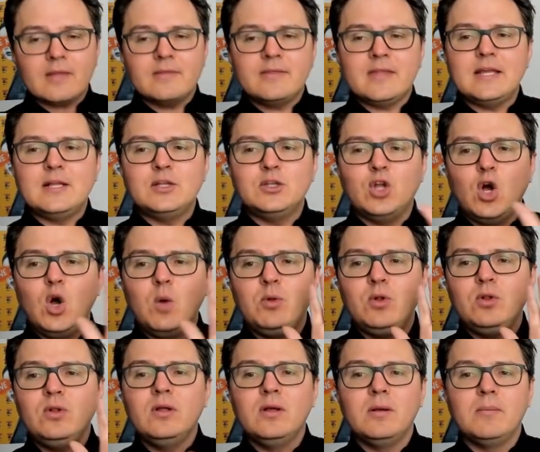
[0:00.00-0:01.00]
the
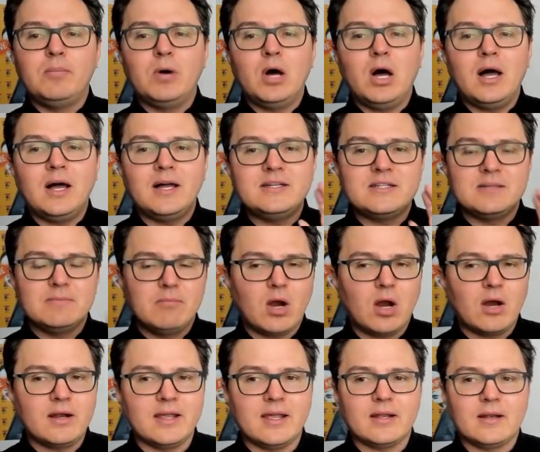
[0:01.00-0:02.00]
global bond
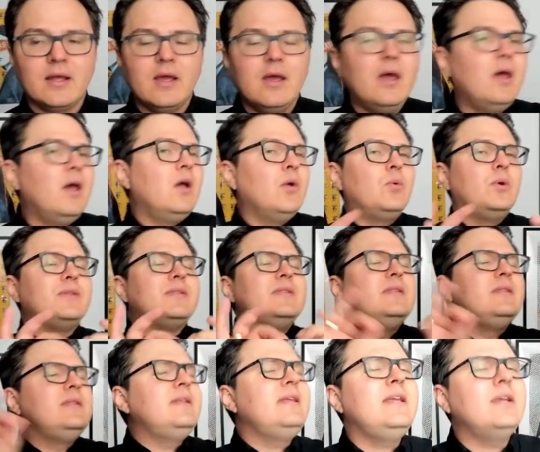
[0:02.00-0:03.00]
market with
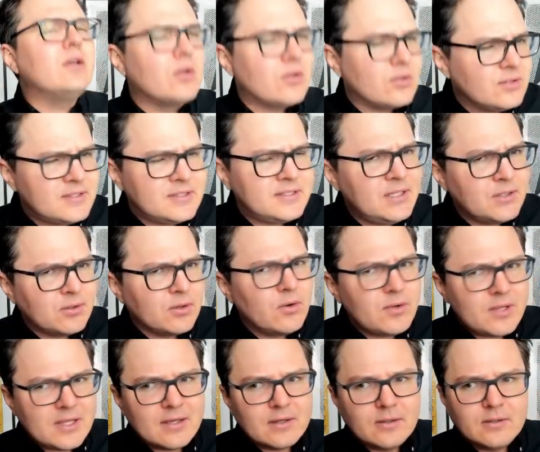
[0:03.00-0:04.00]
near
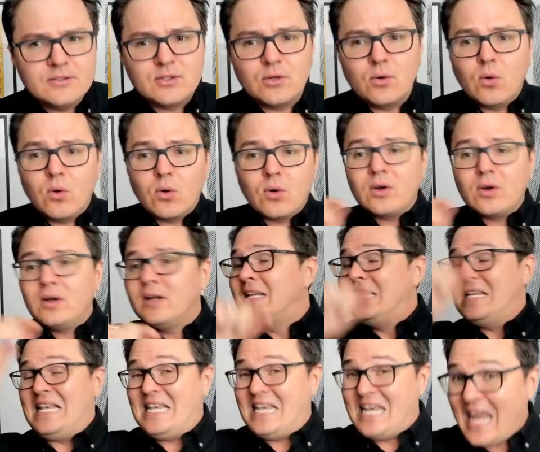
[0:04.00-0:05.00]
zero yields or
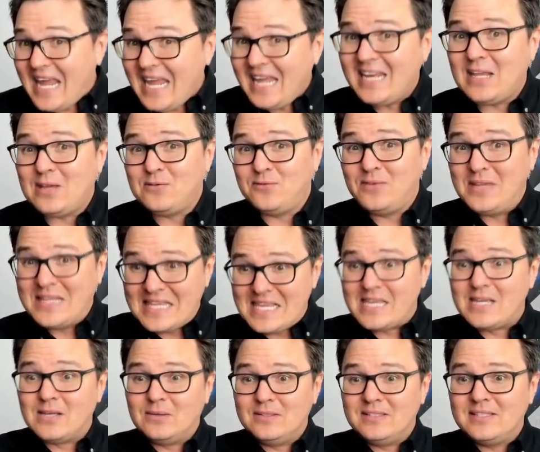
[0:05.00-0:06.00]
negative
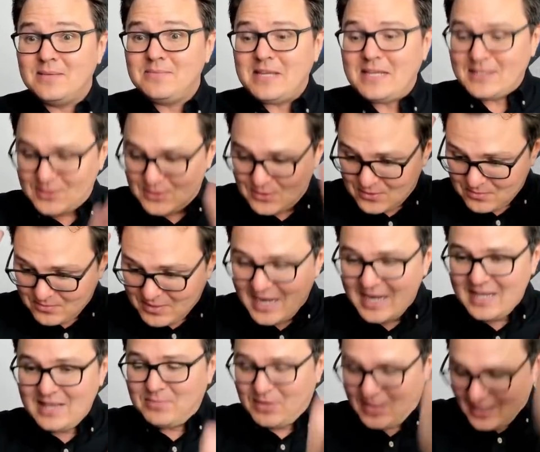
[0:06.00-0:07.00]
yields, that means you
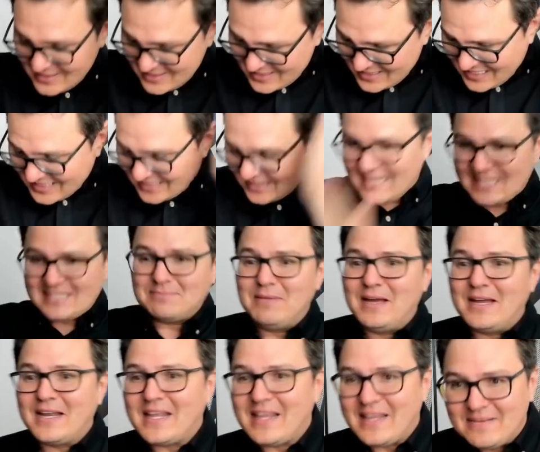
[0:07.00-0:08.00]
buy the bonds, you get less
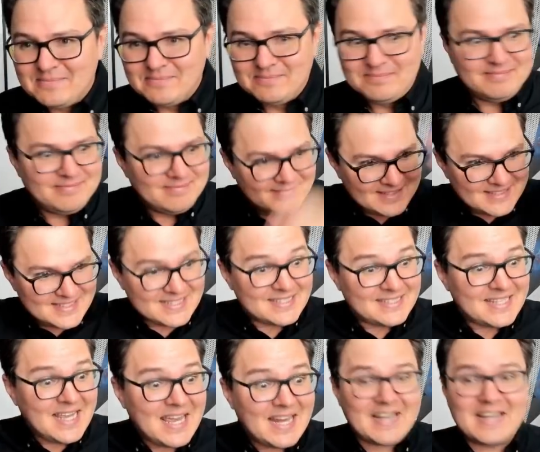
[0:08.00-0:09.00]
money. It's
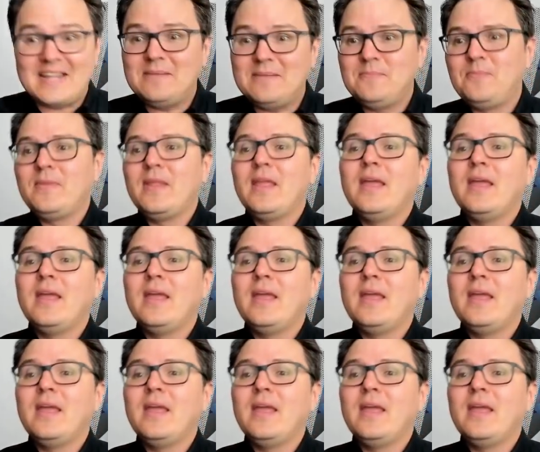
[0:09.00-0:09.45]
insanity.